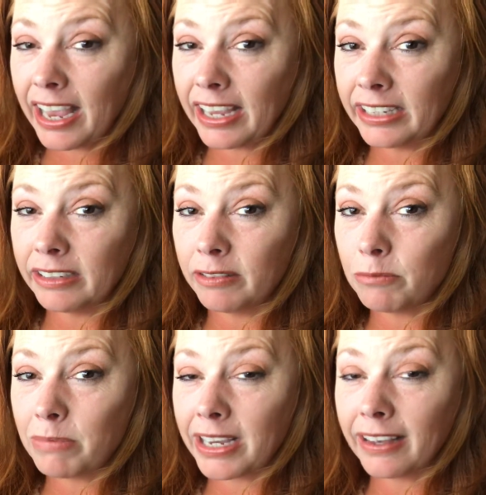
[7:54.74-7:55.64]
and
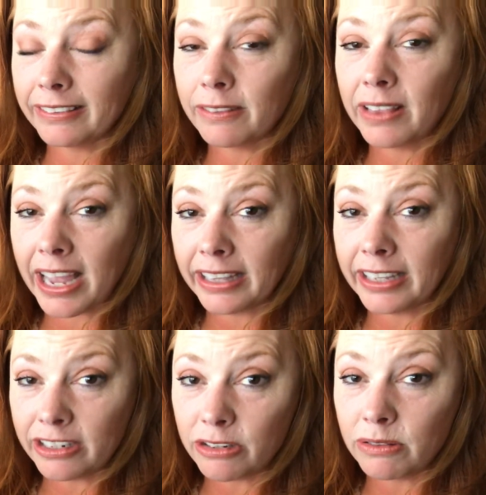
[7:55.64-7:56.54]
because of that
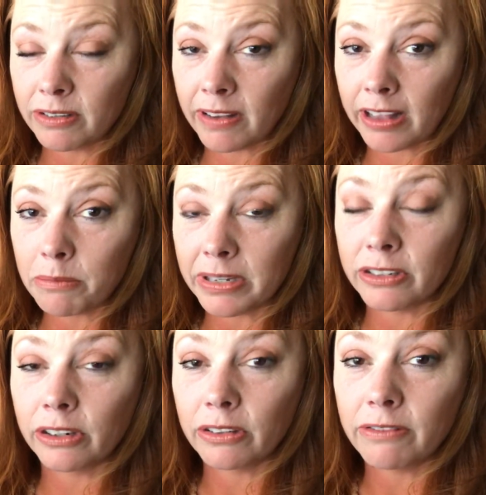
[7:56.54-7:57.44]
they do develop
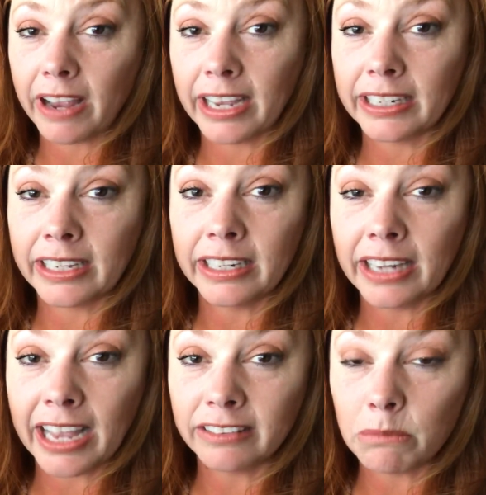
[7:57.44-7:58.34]
internal fat, and it
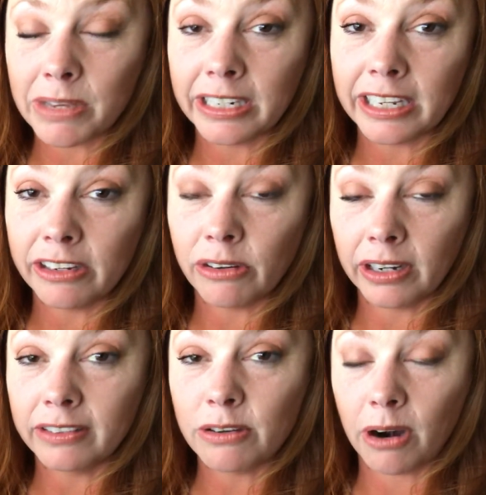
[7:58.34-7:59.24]
has been a
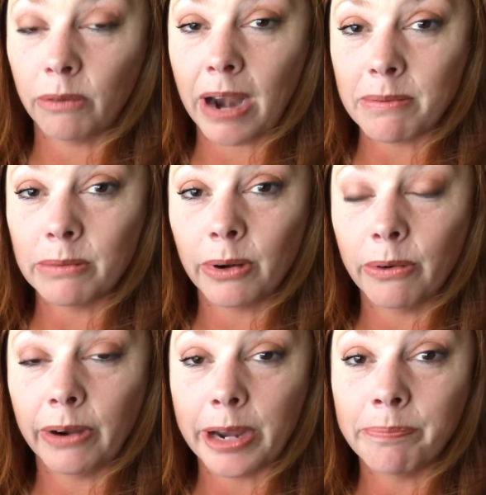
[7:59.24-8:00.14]
hindrance to our rabbit
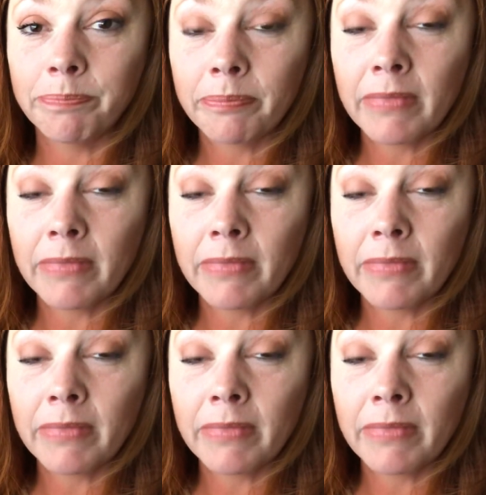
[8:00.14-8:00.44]
program.